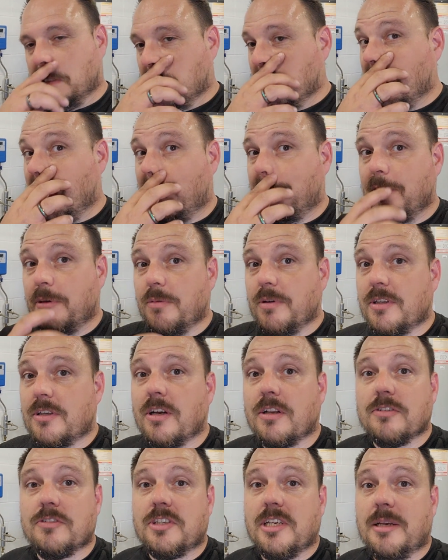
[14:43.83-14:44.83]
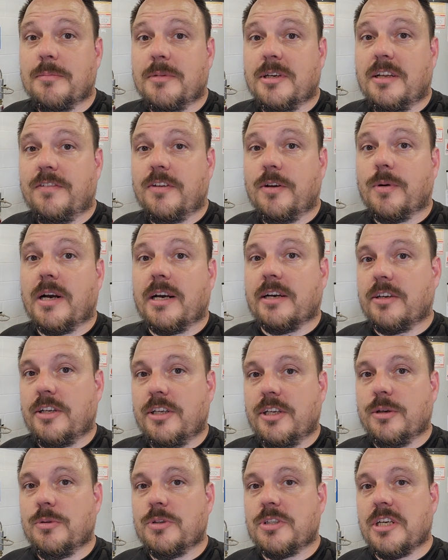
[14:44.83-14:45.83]
you're happy with containment if you are going
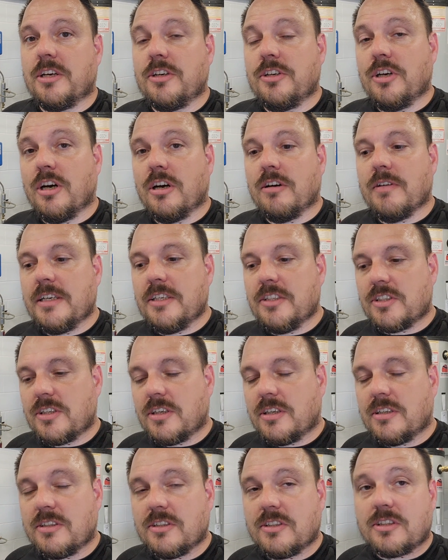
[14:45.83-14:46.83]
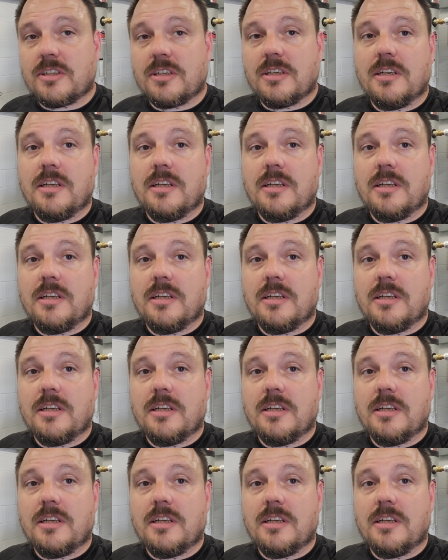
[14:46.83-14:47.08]
to use it on your installs